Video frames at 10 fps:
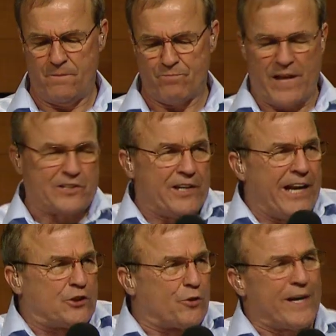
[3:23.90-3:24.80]
That's an
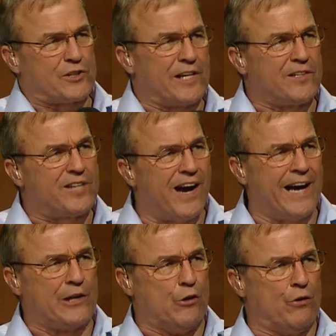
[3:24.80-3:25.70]
interesting
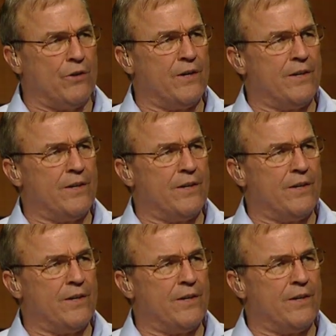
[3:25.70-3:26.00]
title